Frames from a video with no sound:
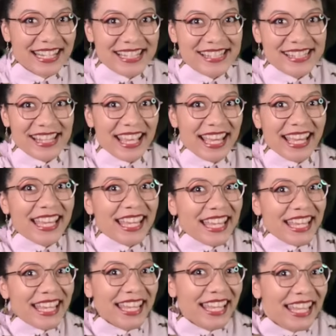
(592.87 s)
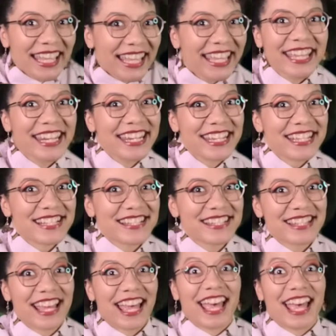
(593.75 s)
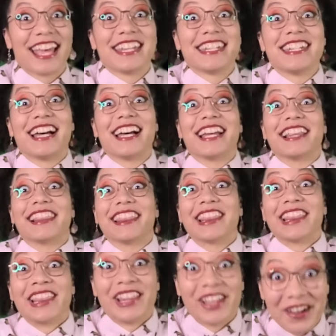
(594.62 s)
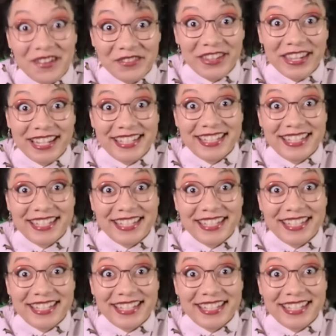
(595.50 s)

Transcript: It's hideous and I love